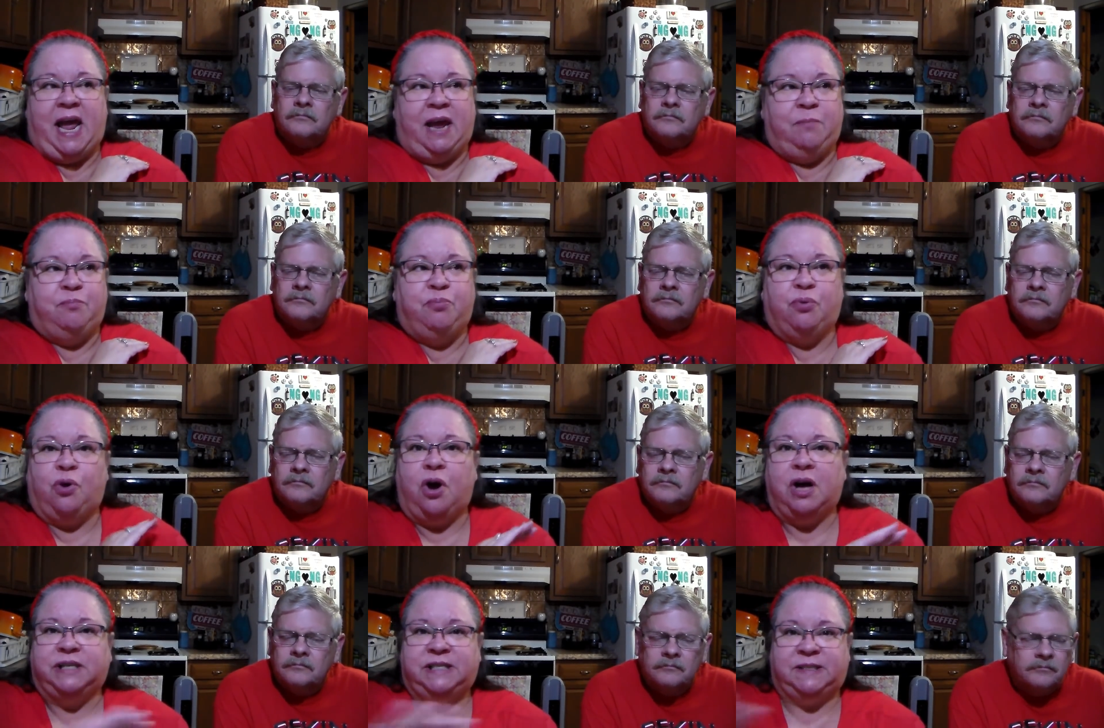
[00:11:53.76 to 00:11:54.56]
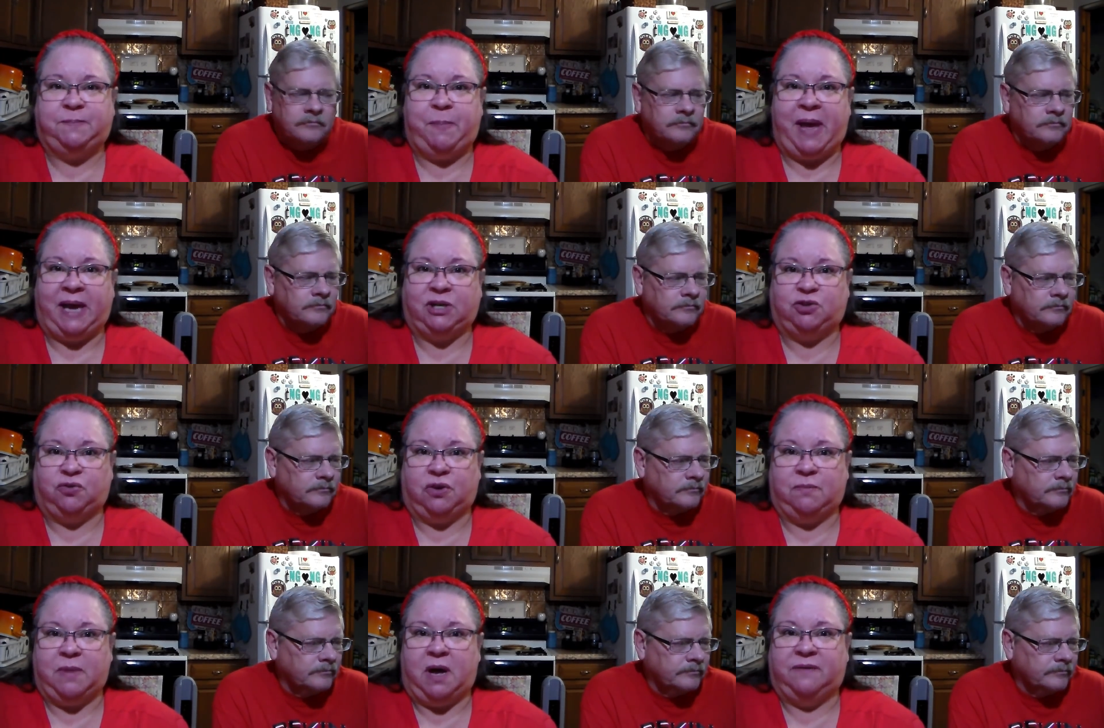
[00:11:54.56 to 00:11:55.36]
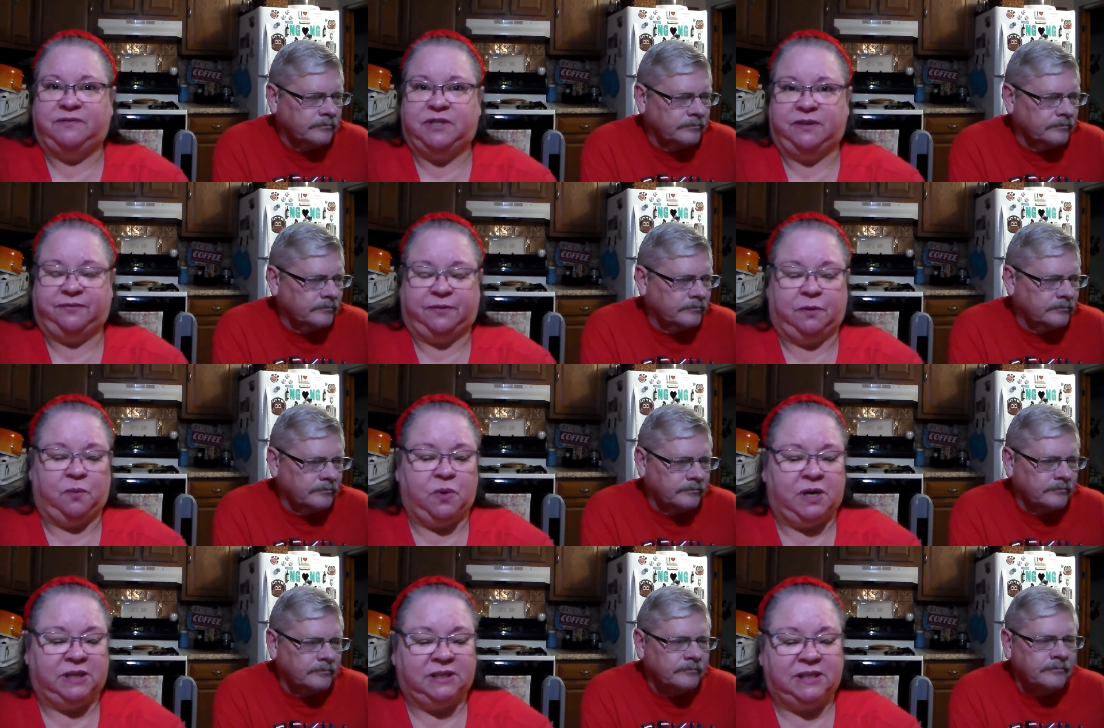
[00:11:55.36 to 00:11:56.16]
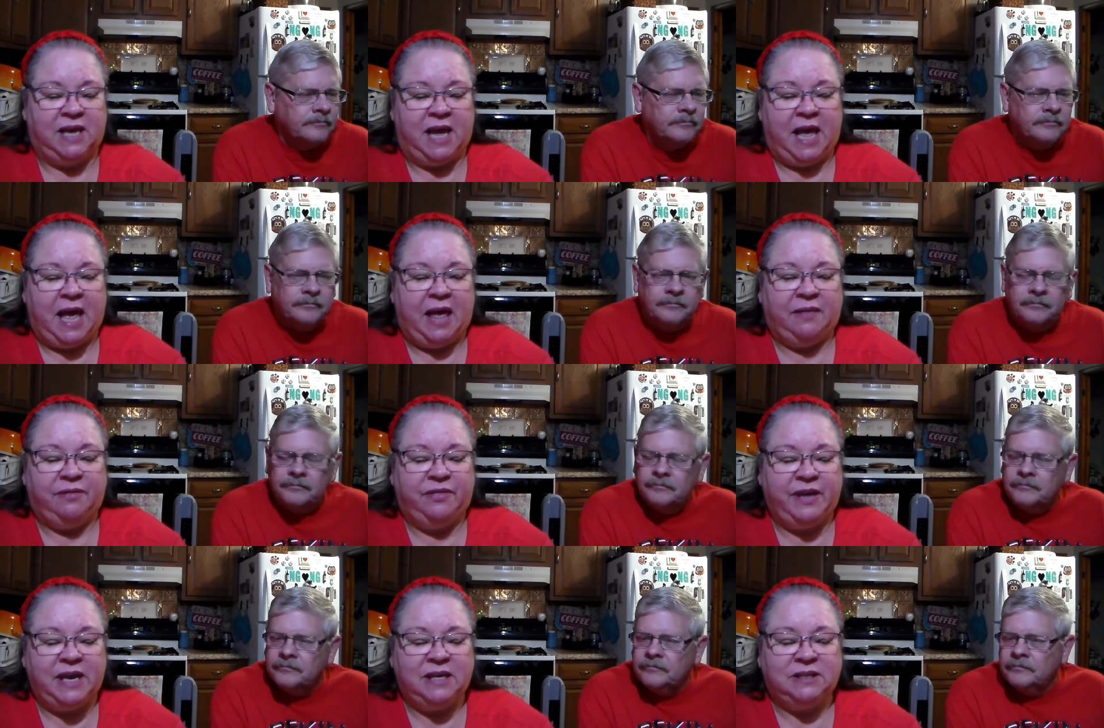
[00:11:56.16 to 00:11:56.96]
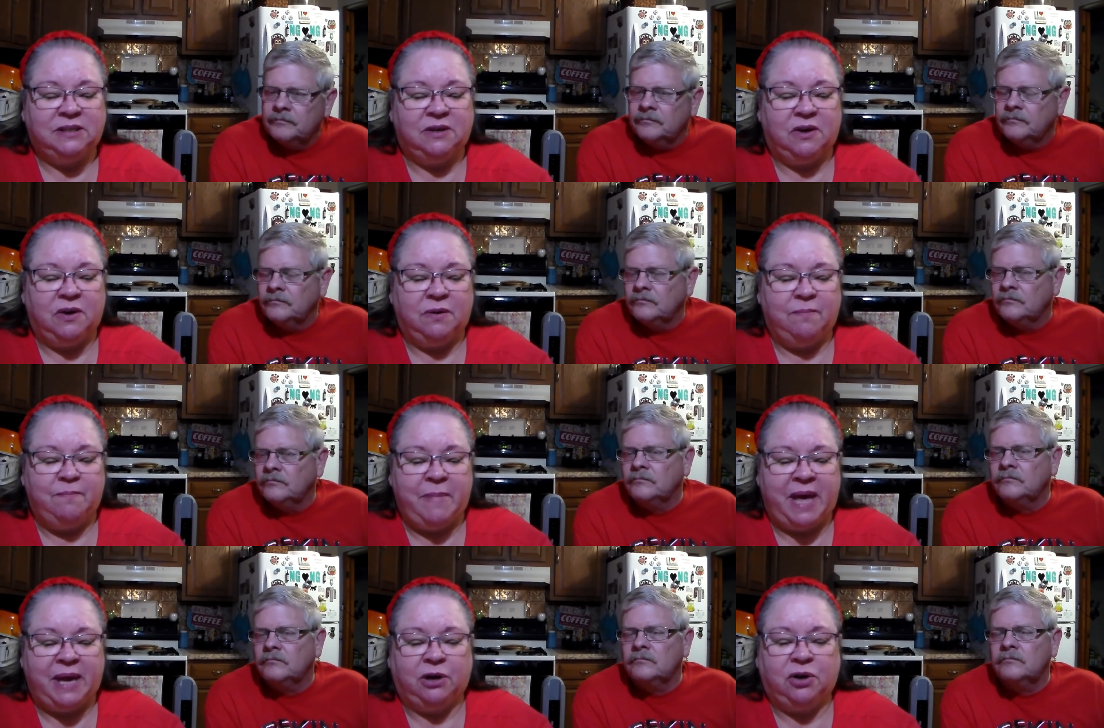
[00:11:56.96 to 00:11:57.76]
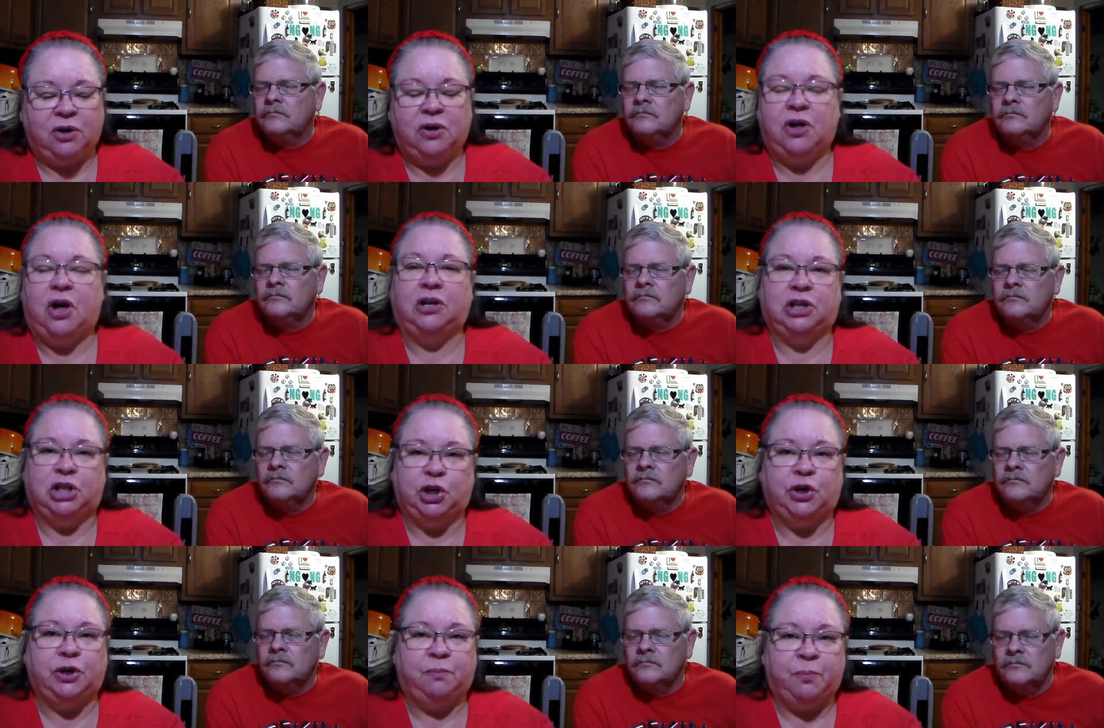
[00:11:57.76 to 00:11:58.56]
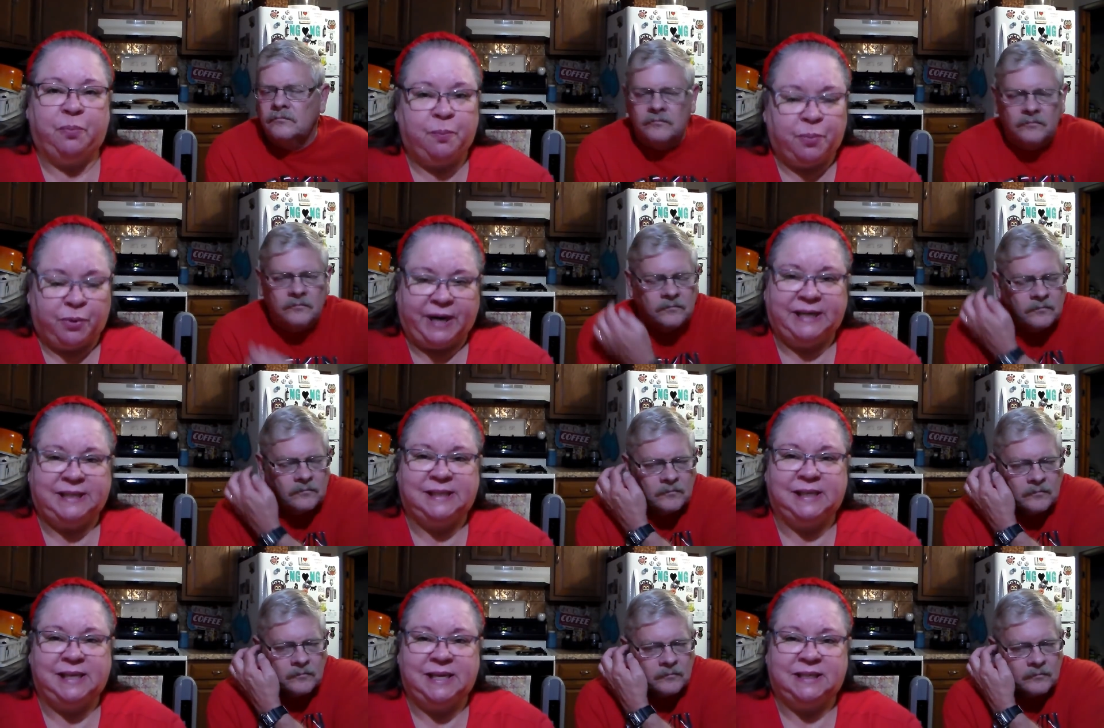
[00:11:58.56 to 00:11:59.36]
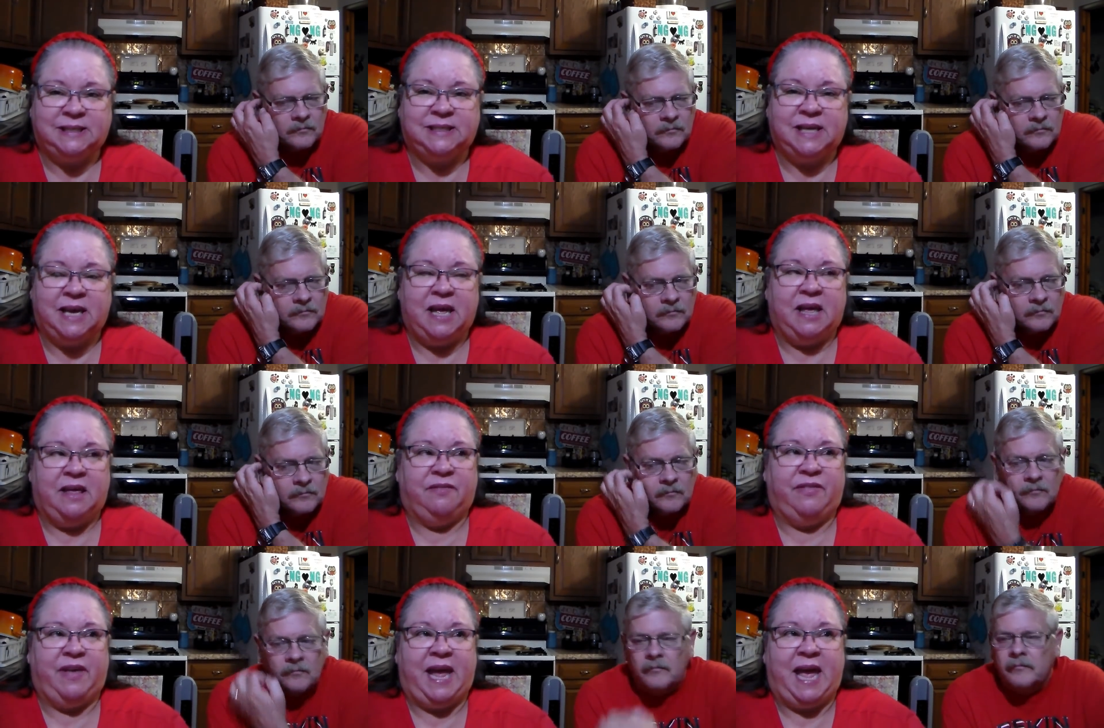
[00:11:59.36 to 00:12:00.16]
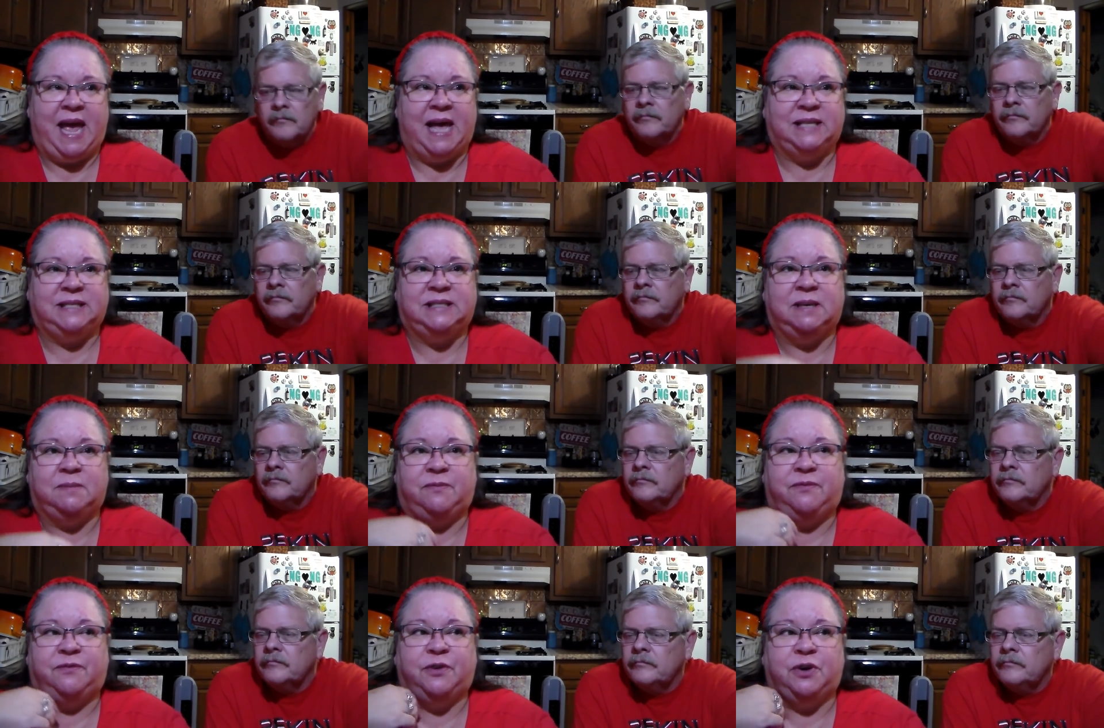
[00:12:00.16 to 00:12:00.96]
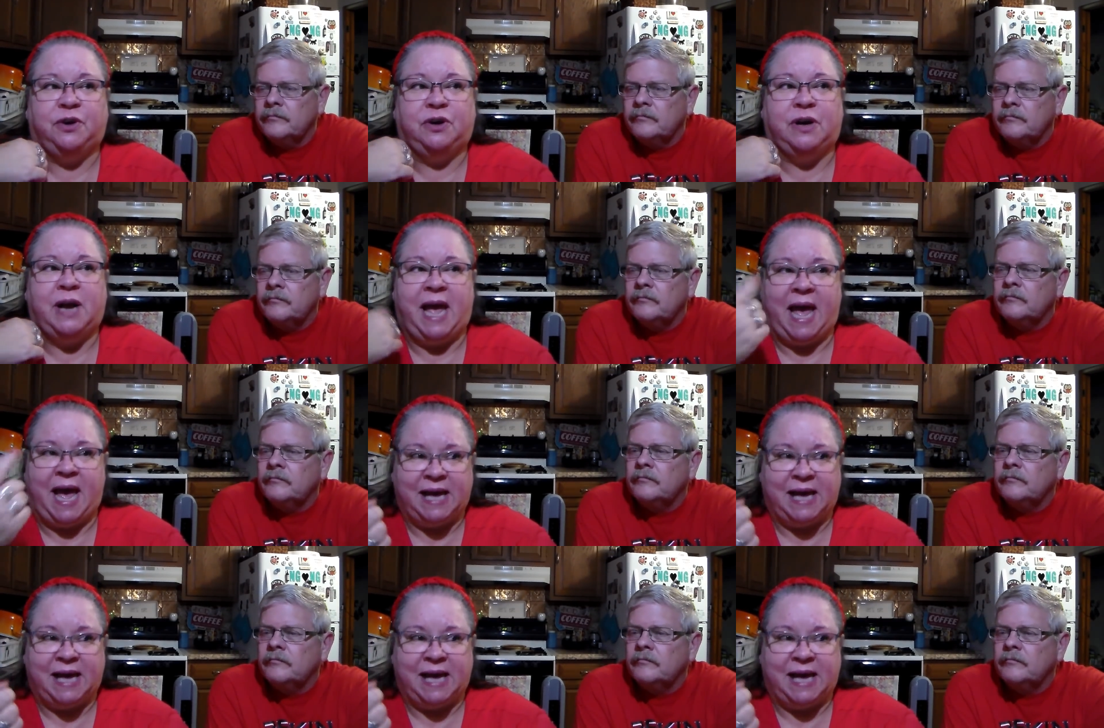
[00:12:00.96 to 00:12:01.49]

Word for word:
Speaker 1: a broad spectrum of different ones. And these are medical alert bracelets. They had some for